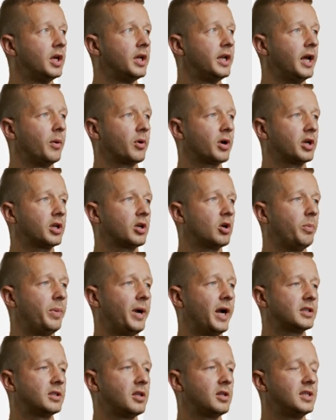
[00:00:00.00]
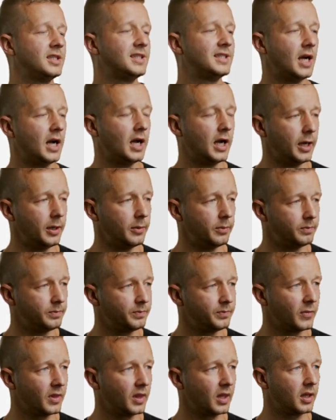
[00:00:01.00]
Now we're going to go back to the design
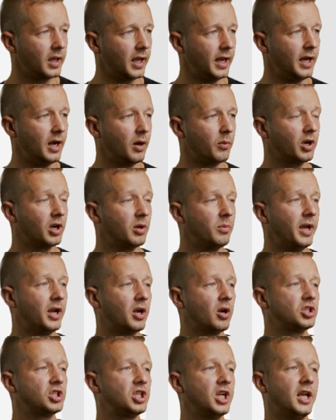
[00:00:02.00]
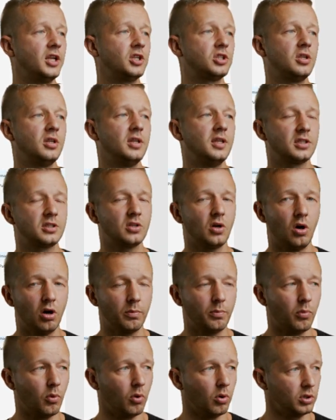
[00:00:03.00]
and now we're going to make our change to this
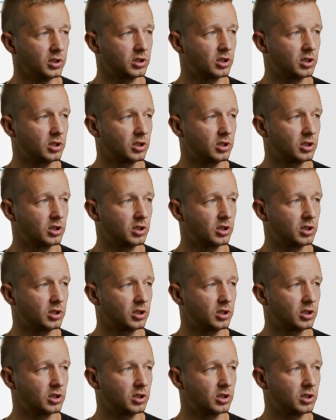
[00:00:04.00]
artboard.